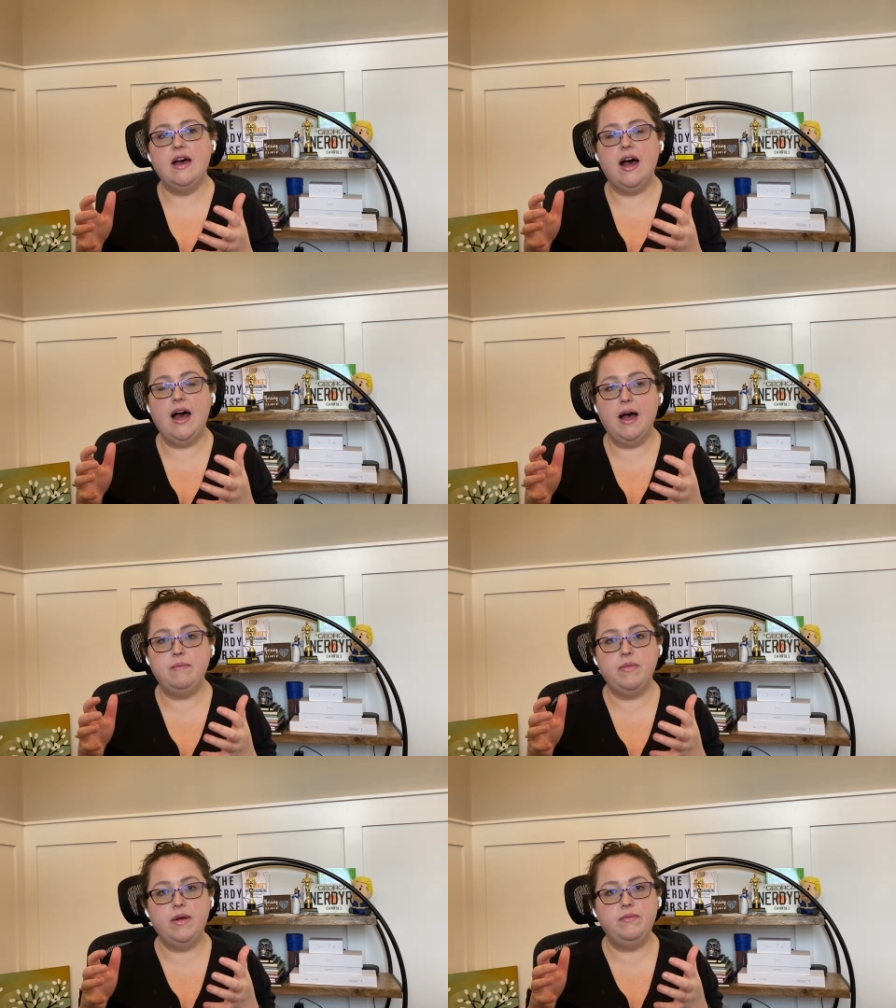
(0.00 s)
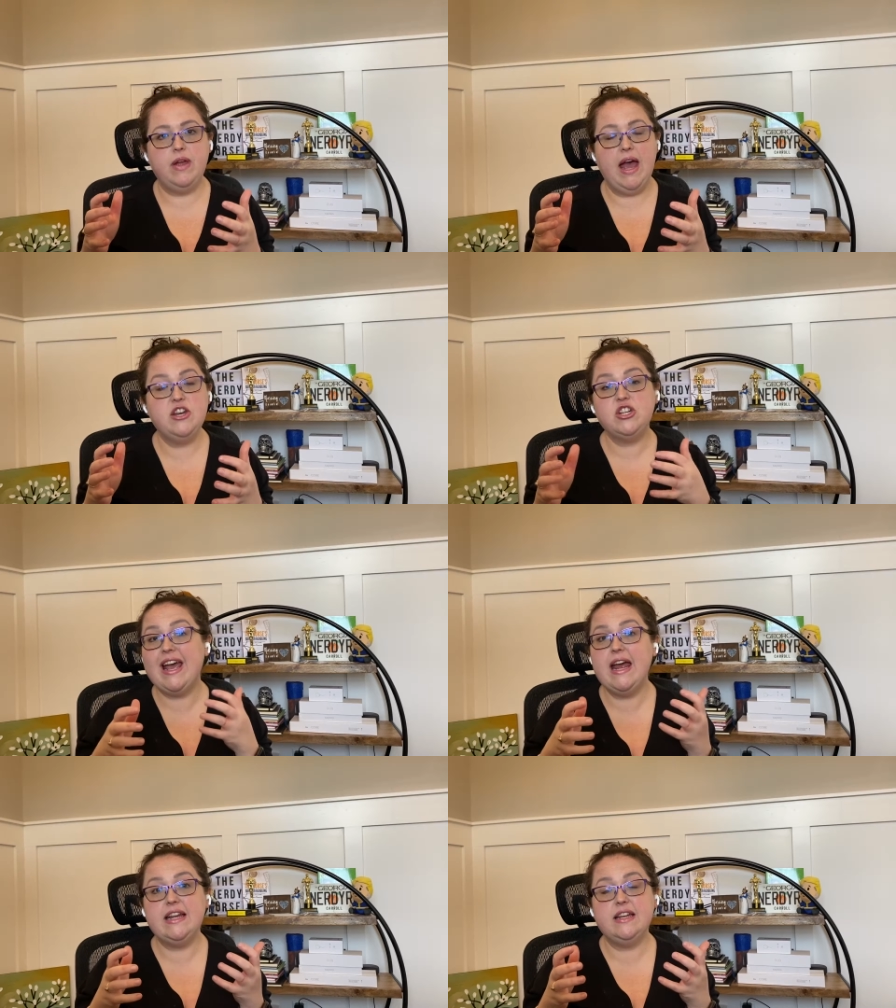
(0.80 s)
um,
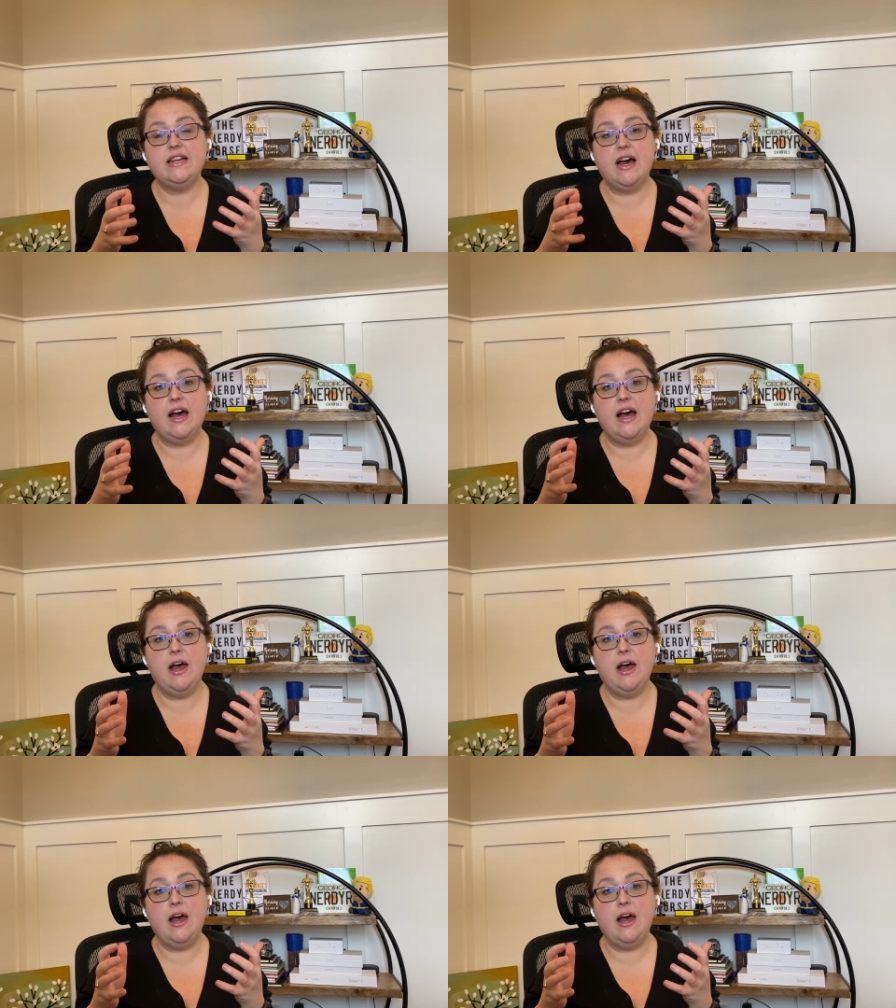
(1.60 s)
educated, uh,